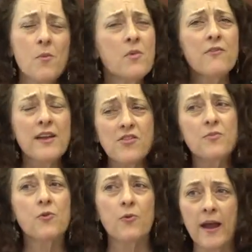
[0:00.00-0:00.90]
I've had
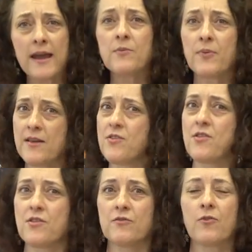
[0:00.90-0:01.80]
some great
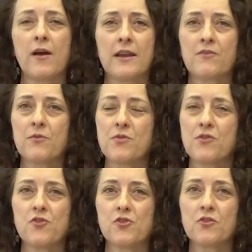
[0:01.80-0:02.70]
pieces of writing from
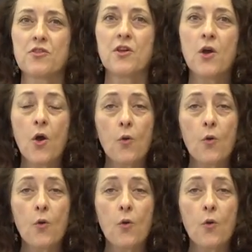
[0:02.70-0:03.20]
students